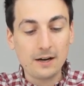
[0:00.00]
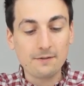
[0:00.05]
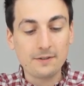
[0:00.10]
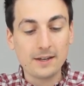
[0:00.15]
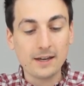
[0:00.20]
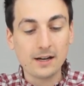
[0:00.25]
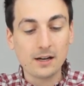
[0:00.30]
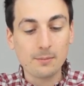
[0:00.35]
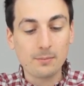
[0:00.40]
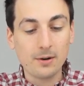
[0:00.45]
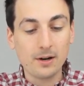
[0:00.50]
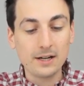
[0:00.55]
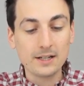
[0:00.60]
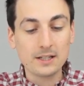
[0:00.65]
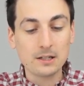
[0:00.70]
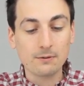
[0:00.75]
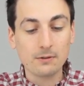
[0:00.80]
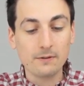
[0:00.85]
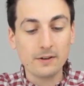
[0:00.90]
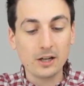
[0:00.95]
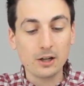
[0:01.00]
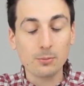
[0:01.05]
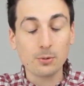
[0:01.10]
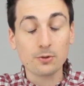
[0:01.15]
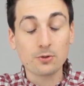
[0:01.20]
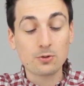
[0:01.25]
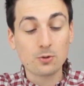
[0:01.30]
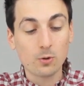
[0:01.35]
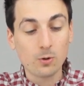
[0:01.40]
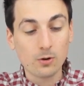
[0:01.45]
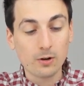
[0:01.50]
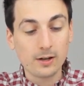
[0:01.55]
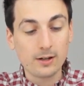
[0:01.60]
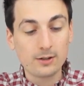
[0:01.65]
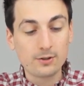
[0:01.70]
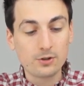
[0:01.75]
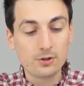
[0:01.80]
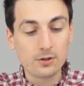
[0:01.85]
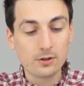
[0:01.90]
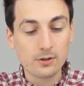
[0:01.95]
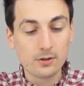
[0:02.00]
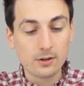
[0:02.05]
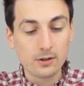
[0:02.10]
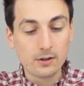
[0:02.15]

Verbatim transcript: gigabytes of available storage,